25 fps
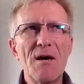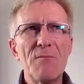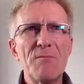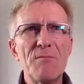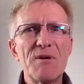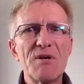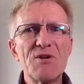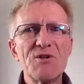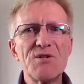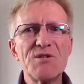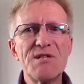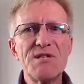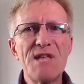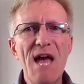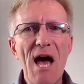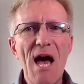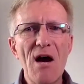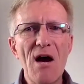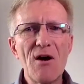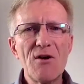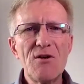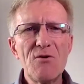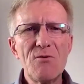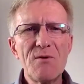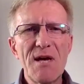because
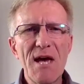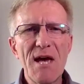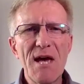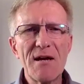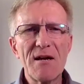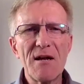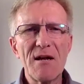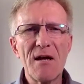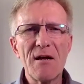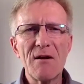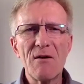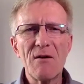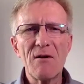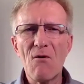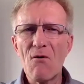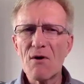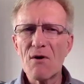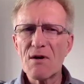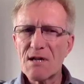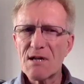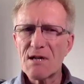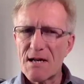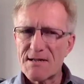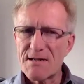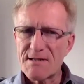now you get an
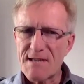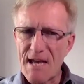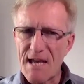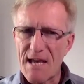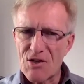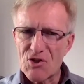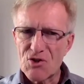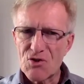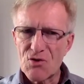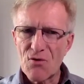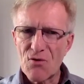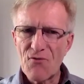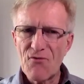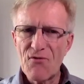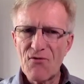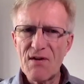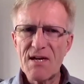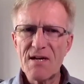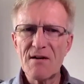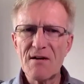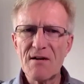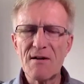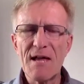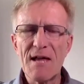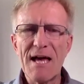organizational
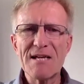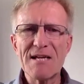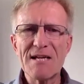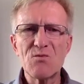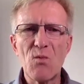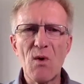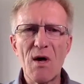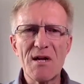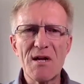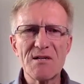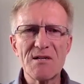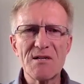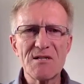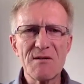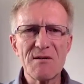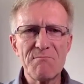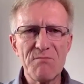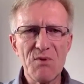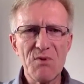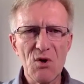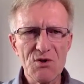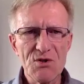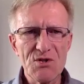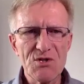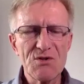feel as well as a
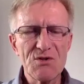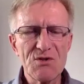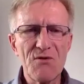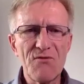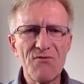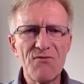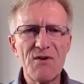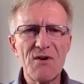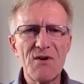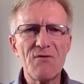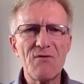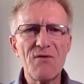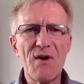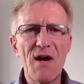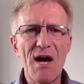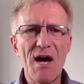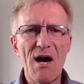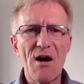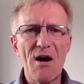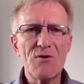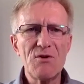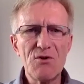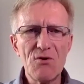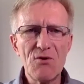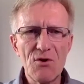personal feel for
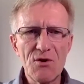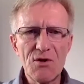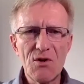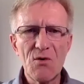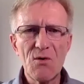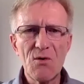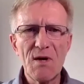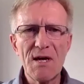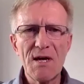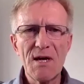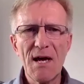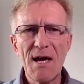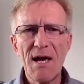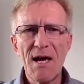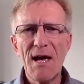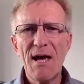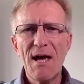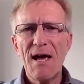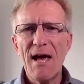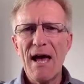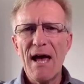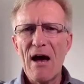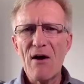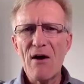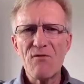how you're doing,
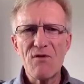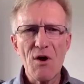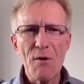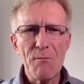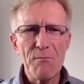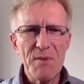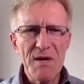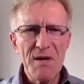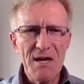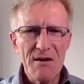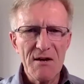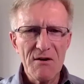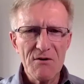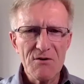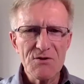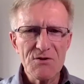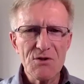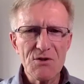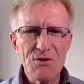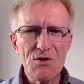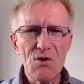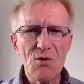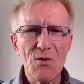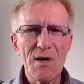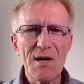how their peers
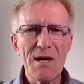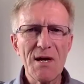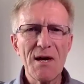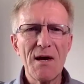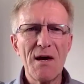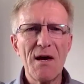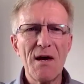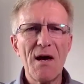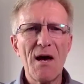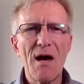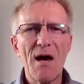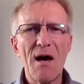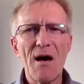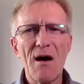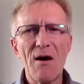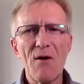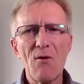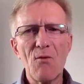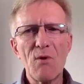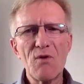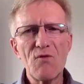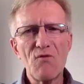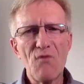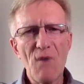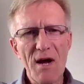are doing
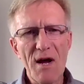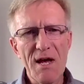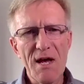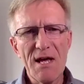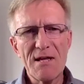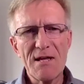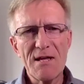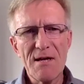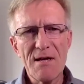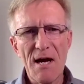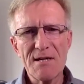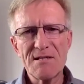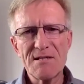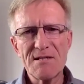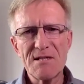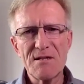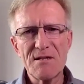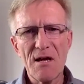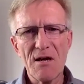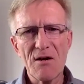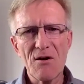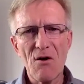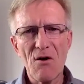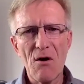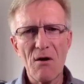with recognizing
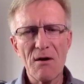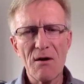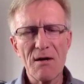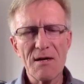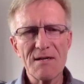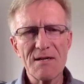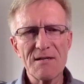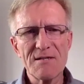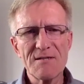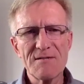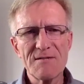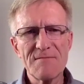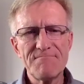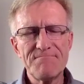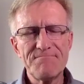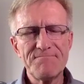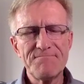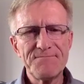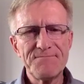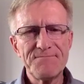their colleagues.